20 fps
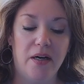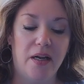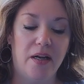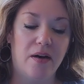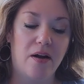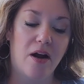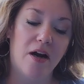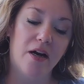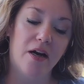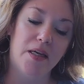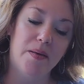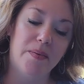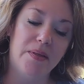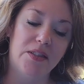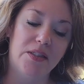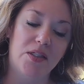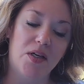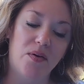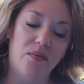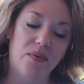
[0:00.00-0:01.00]
and
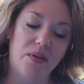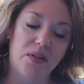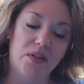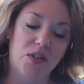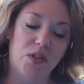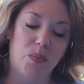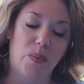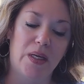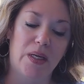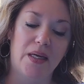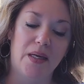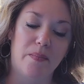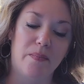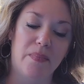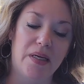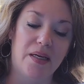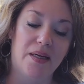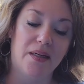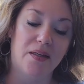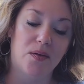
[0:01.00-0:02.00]
arguments over the swing can
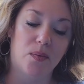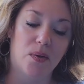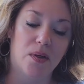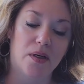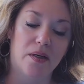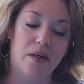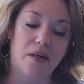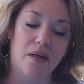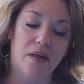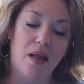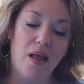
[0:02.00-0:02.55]
be ignored.